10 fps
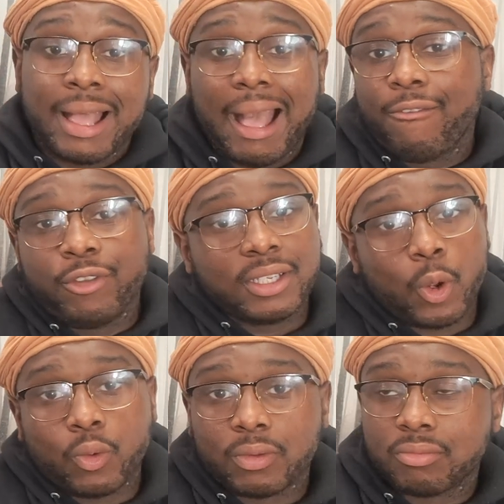I really
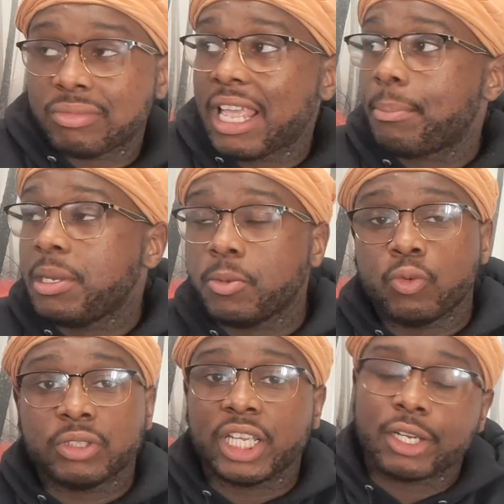don't let people
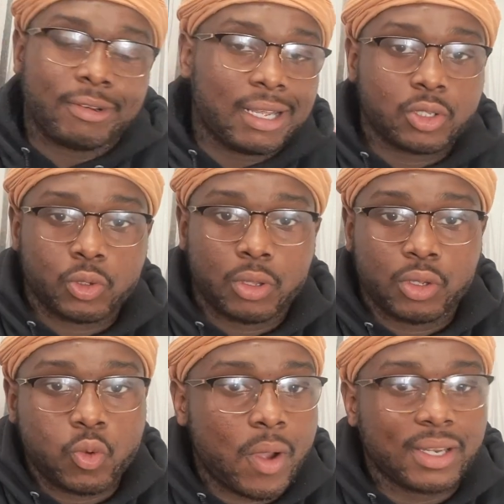linger around too
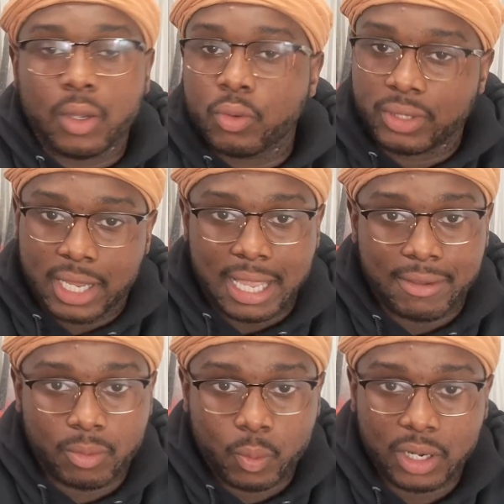long who I don't think
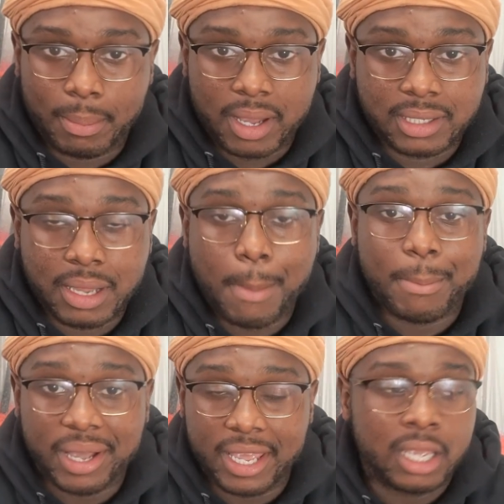have a winning mindset.
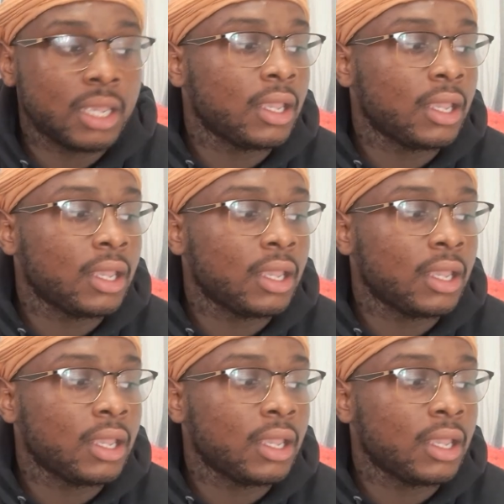But